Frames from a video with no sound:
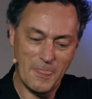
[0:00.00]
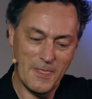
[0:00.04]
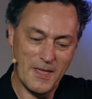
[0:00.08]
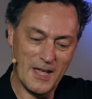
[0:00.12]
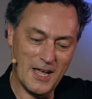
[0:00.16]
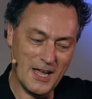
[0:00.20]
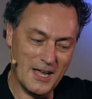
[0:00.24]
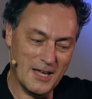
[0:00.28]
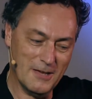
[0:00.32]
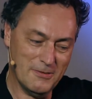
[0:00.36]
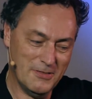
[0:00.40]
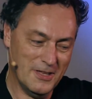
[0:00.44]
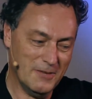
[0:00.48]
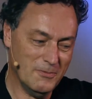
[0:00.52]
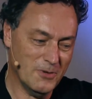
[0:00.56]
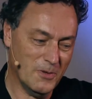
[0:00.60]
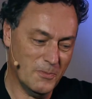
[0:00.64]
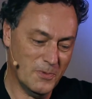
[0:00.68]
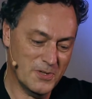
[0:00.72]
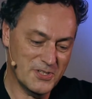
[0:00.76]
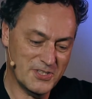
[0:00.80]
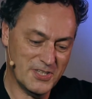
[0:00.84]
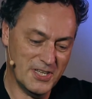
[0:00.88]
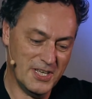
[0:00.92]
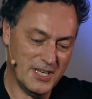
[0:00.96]
I think what
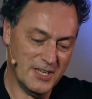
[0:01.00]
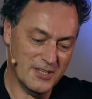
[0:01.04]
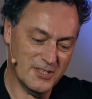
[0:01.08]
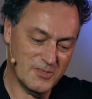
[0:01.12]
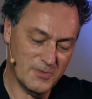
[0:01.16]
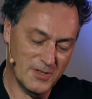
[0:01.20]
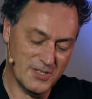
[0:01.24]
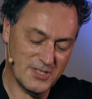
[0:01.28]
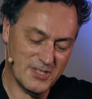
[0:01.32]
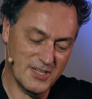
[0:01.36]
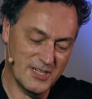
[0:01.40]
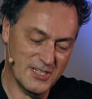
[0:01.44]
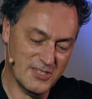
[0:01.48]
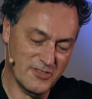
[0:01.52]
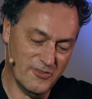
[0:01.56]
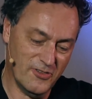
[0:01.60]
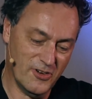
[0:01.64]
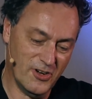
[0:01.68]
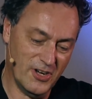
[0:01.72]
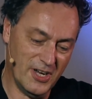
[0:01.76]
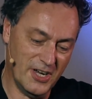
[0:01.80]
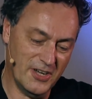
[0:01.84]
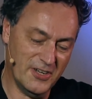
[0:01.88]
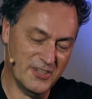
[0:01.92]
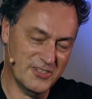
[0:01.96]
we're seeing in Switzerland is a
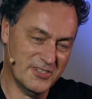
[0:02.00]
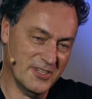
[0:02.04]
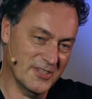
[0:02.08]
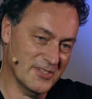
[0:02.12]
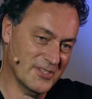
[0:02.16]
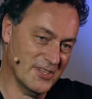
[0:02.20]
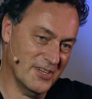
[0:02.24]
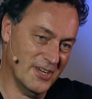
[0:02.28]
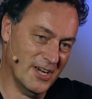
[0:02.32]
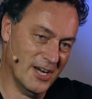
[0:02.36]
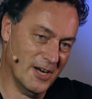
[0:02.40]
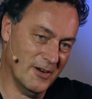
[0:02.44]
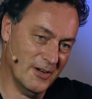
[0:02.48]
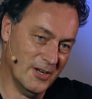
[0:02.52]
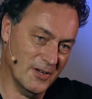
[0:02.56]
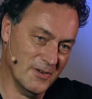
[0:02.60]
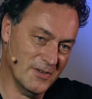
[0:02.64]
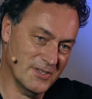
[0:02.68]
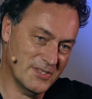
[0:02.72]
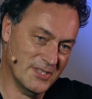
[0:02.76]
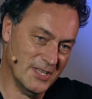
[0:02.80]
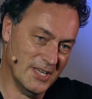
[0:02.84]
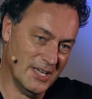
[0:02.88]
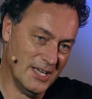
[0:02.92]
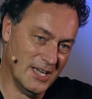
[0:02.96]
very interesting scenario,
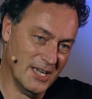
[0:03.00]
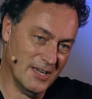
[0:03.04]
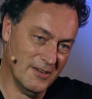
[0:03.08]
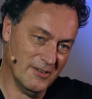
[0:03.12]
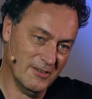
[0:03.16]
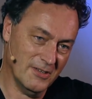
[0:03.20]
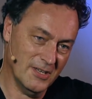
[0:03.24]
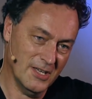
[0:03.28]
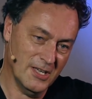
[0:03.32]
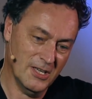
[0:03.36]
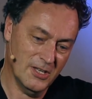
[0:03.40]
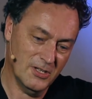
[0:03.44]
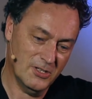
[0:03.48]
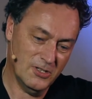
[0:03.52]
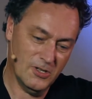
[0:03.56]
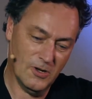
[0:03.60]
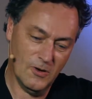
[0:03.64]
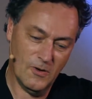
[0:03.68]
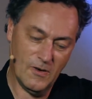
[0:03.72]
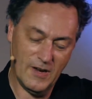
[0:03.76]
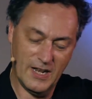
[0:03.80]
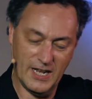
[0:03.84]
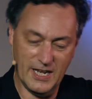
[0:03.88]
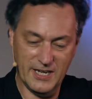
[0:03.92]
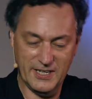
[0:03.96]
is the uh,
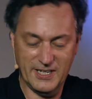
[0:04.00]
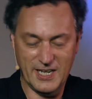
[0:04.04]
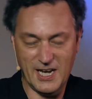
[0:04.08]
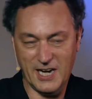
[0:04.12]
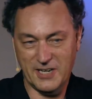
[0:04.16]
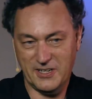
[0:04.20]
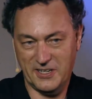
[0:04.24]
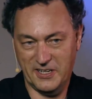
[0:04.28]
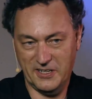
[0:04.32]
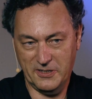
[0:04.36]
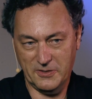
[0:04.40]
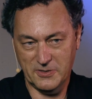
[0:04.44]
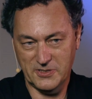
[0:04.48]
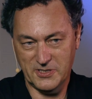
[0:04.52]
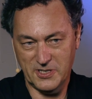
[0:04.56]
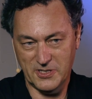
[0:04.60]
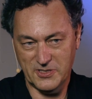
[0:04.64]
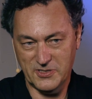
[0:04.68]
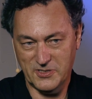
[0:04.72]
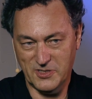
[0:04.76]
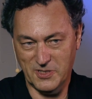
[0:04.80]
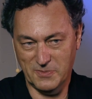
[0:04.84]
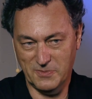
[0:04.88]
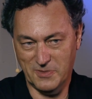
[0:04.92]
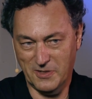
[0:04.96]
totally intact
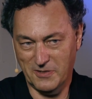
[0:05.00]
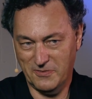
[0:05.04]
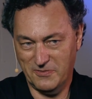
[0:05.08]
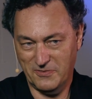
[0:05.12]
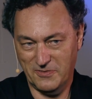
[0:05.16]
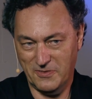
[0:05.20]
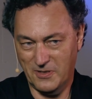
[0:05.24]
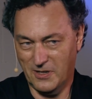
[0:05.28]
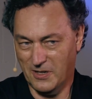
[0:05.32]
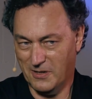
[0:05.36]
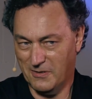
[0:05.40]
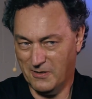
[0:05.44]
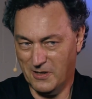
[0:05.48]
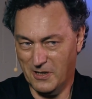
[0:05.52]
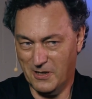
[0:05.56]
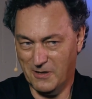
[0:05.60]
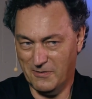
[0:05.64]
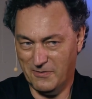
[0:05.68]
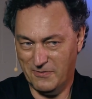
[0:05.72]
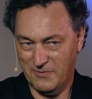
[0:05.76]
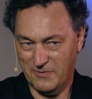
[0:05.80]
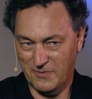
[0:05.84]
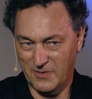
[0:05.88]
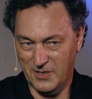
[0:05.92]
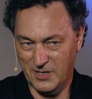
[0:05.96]
ecosystem of,
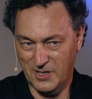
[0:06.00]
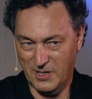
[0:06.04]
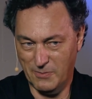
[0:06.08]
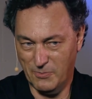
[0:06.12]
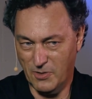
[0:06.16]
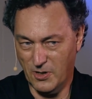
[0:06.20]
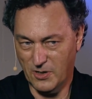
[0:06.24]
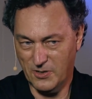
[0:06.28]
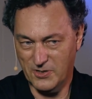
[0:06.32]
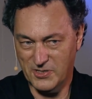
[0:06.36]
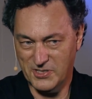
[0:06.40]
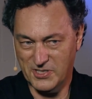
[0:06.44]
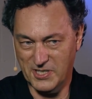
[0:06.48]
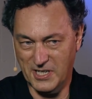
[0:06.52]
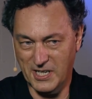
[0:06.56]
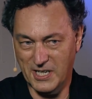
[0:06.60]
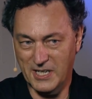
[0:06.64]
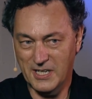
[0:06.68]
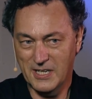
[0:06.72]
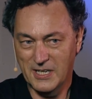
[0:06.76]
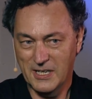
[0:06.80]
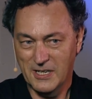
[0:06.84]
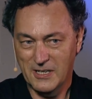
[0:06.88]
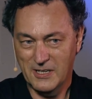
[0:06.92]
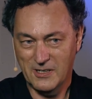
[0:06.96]
of, of uh,
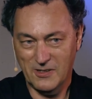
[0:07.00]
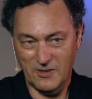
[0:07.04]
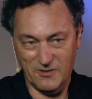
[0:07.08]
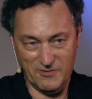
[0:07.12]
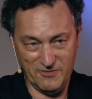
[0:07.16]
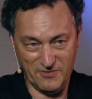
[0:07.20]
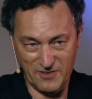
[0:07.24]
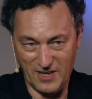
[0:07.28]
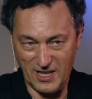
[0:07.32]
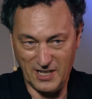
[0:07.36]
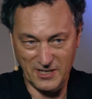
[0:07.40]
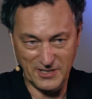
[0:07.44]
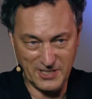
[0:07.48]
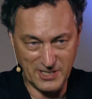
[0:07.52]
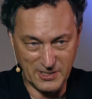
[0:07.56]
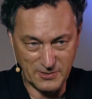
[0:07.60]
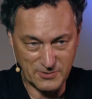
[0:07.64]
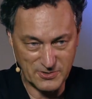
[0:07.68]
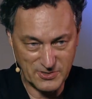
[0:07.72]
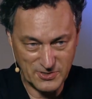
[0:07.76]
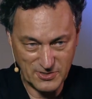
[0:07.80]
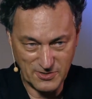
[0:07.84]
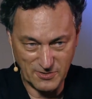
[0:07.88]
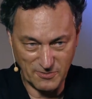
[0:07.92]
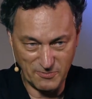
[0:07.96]
democracy, of
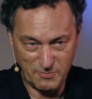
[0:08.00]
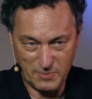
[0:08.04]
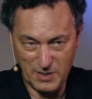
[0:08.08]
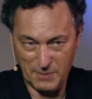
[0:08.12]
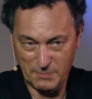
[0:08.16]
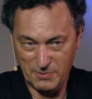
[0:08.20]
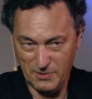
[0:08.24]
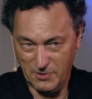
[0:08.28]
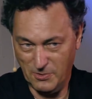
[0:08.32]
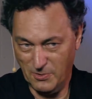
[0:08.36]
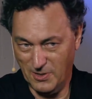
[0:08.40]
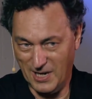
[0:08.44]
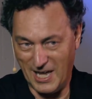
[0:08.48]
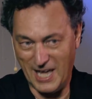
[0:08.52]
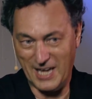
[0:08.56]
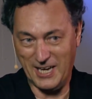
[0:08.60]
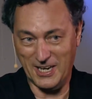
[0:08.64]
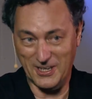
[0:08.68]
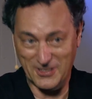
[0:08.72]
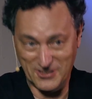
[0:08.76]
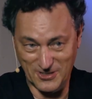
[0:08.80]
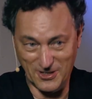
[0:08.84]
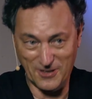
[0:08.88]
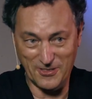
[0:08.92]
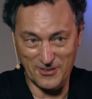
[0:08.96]
values, of people who like
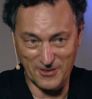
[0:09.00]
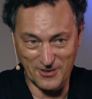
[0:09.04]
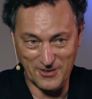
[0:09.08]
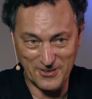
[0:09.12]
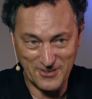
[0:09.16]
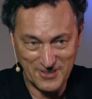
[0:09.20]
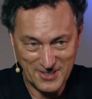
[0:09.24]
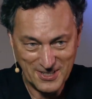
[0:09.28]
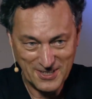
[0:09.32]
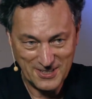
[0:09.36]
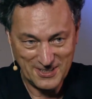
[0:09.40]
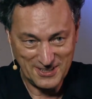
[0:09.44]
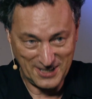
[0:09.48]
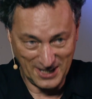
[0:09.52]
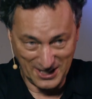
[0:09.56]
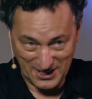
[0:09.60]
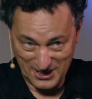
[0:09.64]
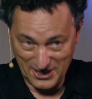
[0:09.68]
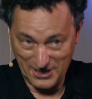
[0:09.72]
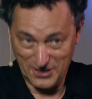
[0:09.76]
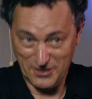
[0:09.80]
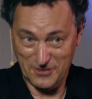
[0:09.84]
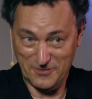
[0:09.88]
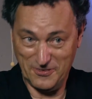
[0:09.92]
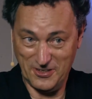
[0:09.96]
each other, take
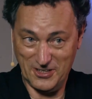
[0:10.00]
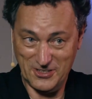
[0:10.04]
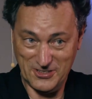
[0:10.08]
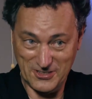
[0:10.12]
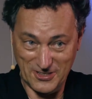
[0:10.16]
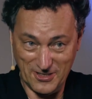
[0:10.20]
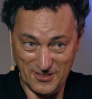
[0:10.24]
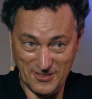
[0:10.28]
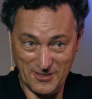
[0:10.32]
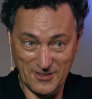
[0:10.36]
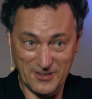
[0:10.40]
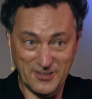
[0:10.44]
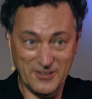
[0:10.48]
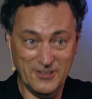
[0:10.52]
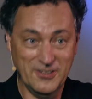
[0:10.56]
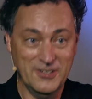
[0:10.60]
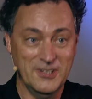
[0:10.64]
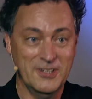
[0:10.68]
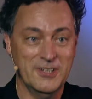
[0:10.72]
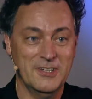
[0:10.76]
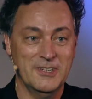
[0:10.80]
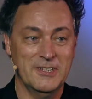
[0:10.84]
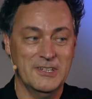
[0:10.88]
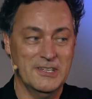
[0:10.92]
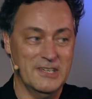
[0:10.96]
care of each other.
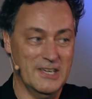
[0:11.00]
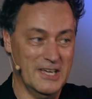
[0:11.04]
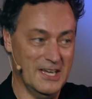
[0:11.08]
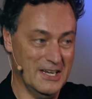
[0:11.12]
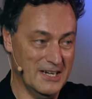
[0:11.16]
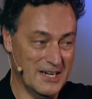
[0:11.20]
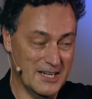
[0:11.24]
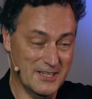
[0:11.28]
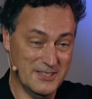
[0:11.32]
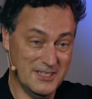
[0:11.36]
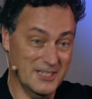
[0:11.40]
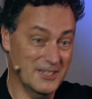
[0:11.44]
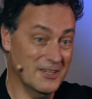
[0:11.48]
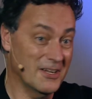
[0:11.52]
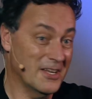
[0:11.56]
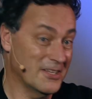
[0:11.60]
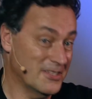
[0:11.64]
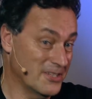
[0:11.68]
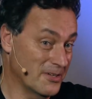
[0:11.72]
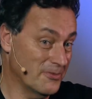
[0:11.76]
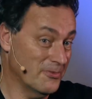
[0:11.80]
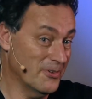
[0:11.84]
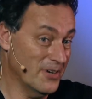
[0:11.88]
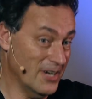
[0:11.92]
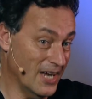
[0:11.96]
And it's, an, it's
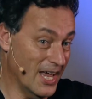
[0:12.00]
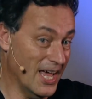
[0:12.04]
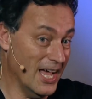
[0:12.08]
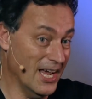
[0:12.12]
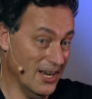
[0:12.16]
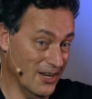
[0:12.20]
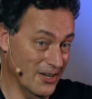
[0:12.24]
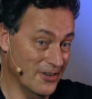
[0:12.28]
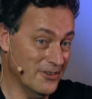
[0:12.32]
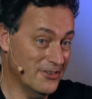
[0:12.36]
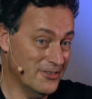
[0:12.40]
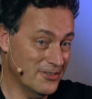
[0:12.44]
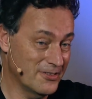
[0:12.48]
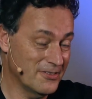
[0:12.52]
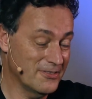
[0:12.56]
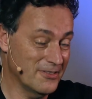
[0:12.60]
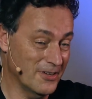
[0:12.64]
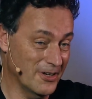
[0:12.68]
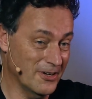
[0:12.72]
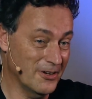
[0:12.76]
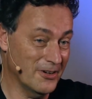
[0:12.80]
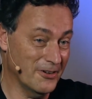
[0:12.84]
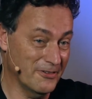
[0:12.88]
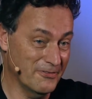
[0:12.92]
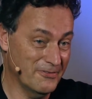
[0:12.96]
a real island uh,
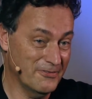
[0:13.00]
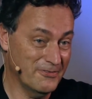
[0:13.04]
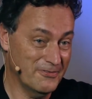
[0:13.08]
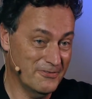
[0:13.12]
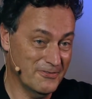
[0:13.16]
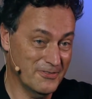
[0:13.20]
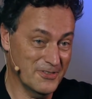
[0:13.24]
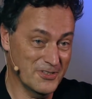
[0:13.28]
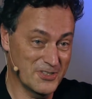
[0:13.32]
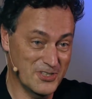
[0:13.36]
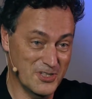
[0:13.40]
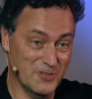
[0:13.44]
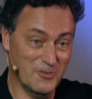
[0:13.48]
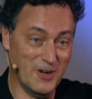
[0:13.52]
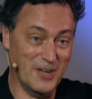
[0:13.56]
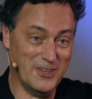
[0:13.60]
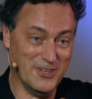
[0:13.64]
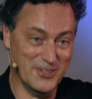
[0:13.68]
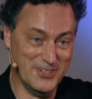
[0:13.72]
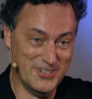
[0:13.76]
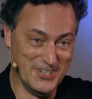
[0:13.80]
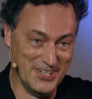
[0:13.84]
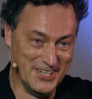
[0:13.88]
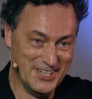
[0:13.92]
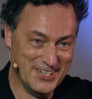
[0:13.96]
of uh,
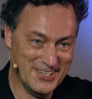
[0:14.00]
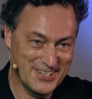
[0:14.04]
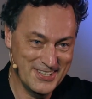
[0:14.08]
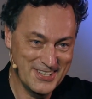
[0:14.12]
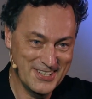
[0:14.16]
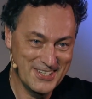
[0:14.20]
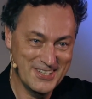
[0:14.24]
serenity,